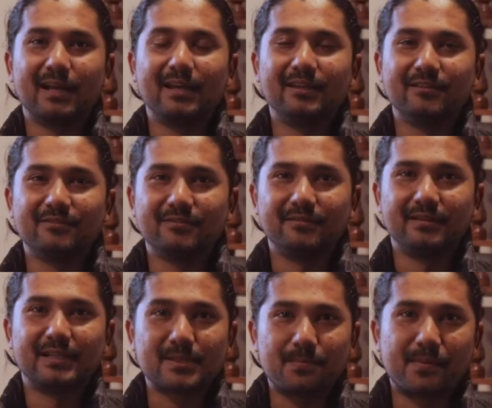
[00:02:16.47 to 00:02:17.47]
kind of
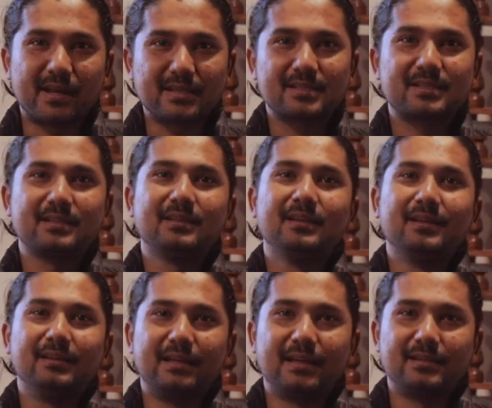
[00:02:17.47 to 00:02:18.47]
expressed
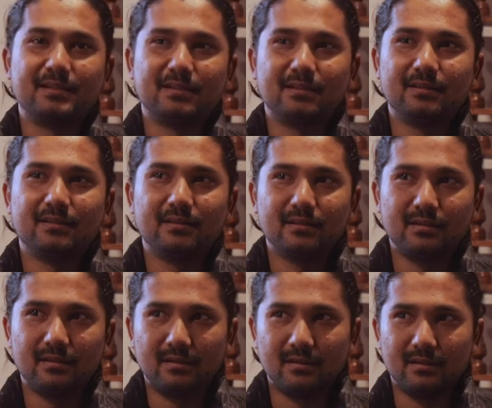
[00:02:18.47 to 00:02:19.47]
that
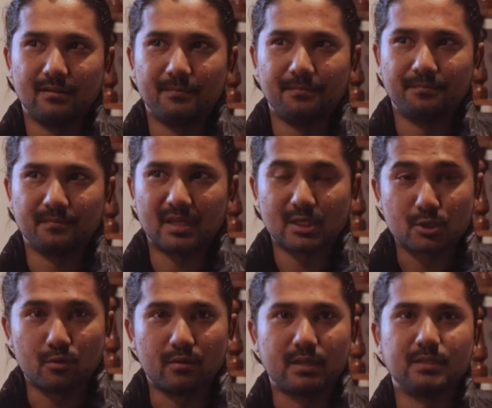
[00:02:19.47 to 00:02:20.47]
um,
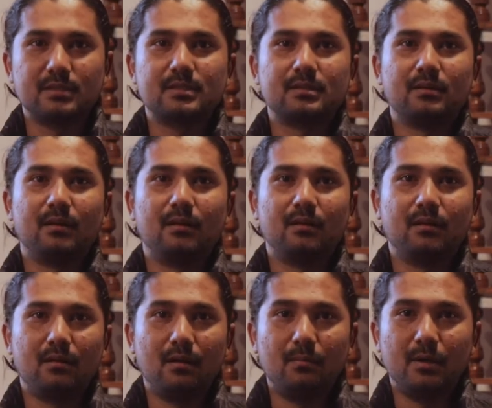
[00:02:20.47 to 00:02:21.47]
assurance
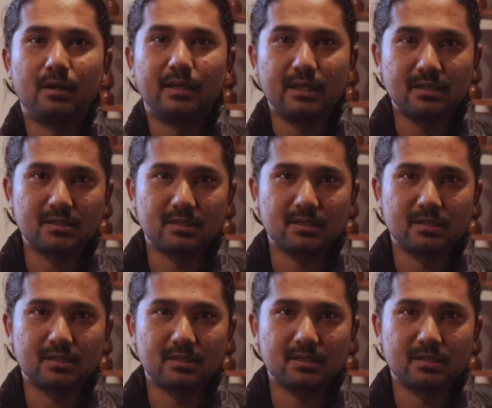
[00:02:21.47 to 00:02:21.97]
among each